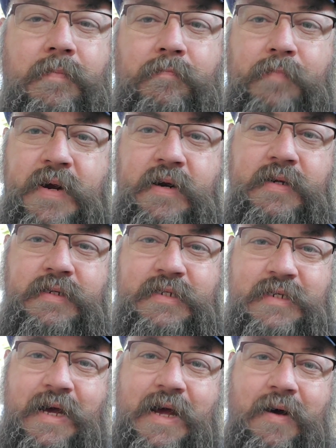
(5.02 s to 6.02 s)
Bearded
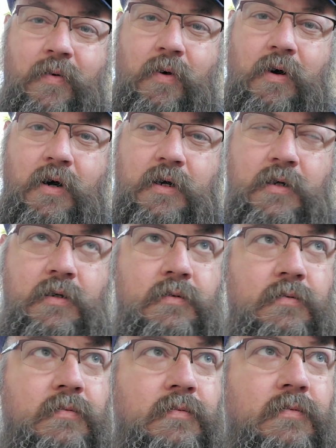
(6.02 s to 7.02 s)
Skywalker
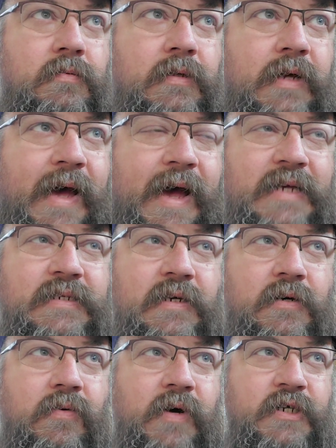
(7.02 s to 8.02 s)
asked a
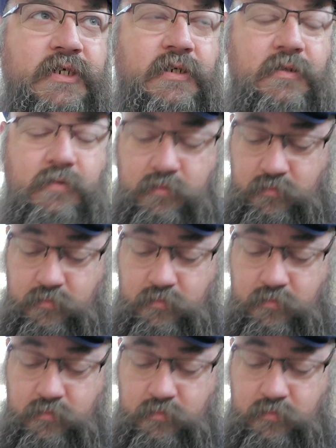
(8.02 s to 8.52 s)
question,